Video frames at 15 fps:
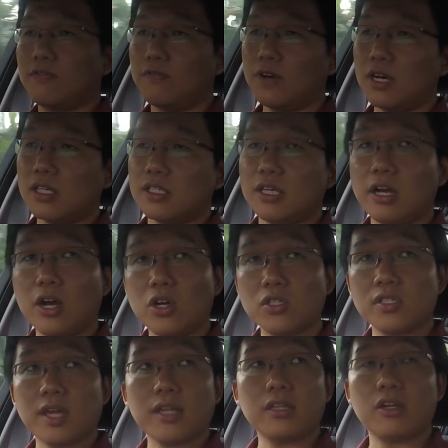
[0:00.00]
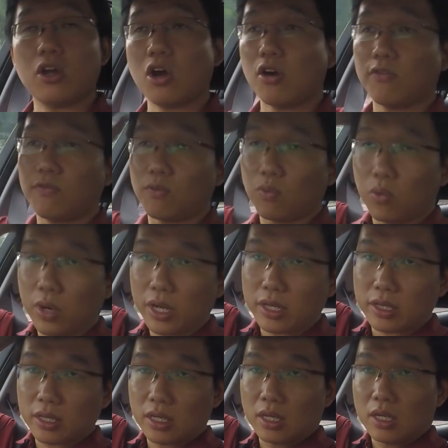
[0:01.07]
First, it all started off
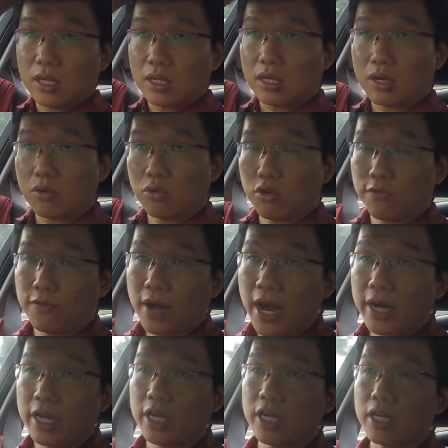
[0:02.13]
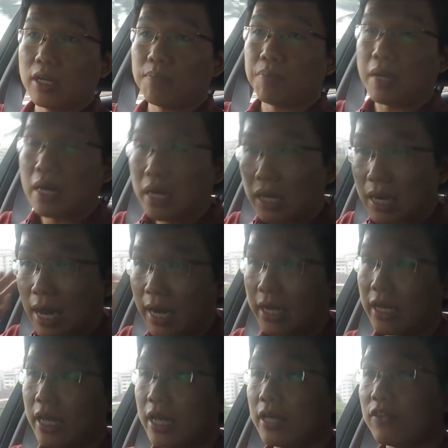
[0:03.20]
with the roof liner, the pillar
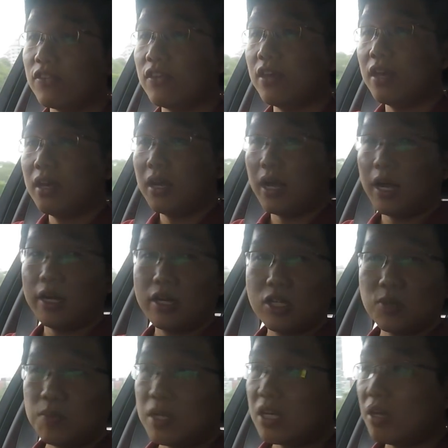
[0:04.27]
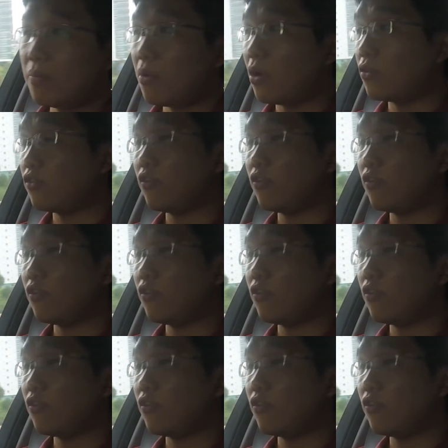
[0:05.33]
linings, and the speaker board.